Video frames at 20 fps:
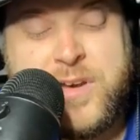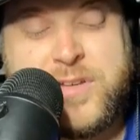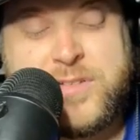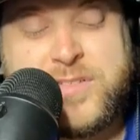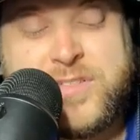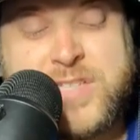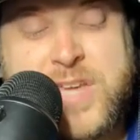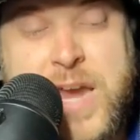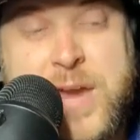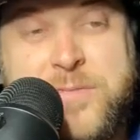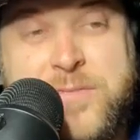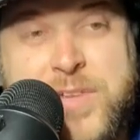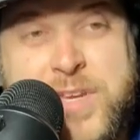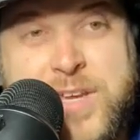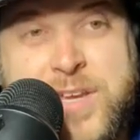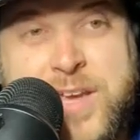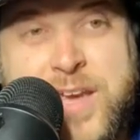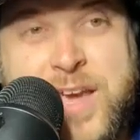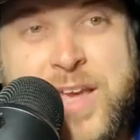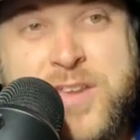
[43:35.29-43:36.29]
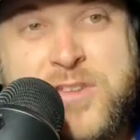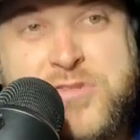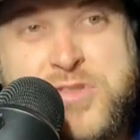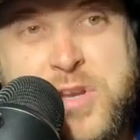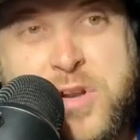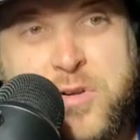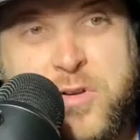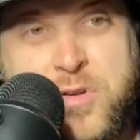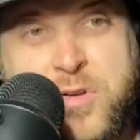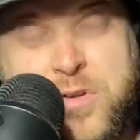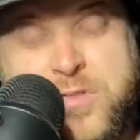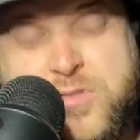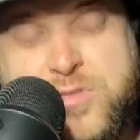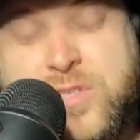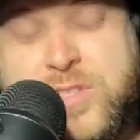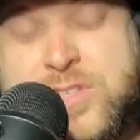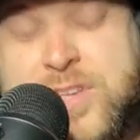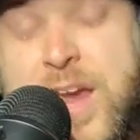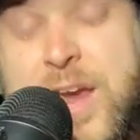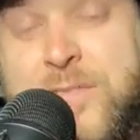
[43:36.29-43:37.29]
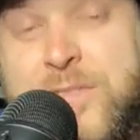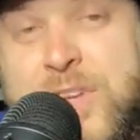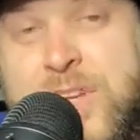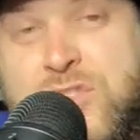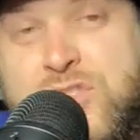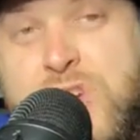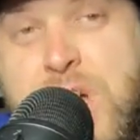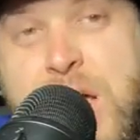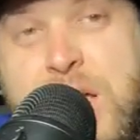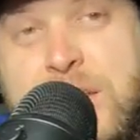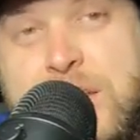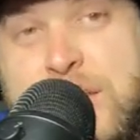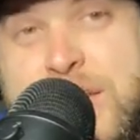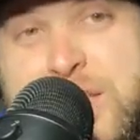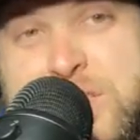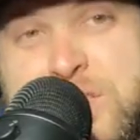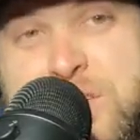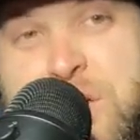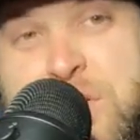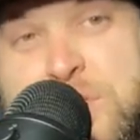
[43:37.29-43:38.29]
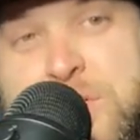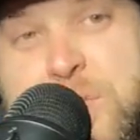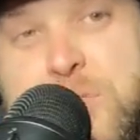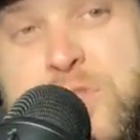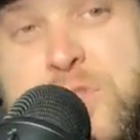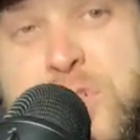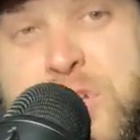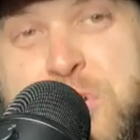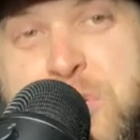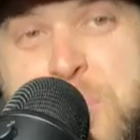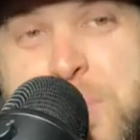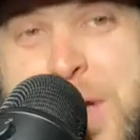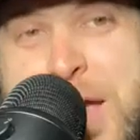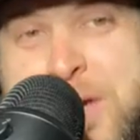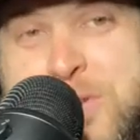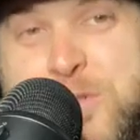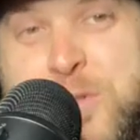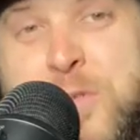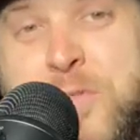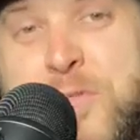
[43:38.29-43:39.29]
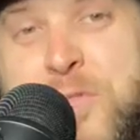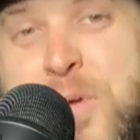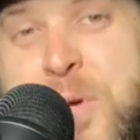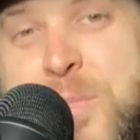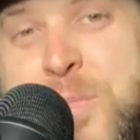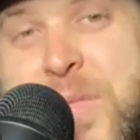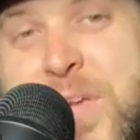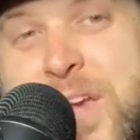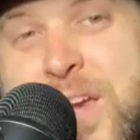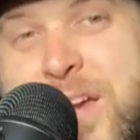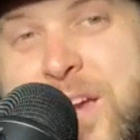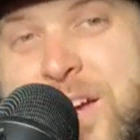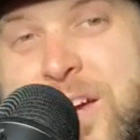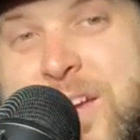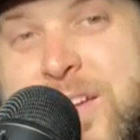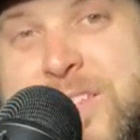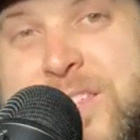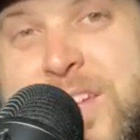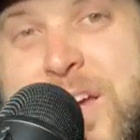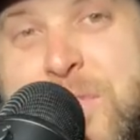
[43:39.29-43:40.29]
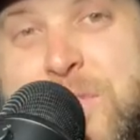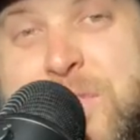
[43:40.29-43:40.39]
safety John Lynch, also general manager from the San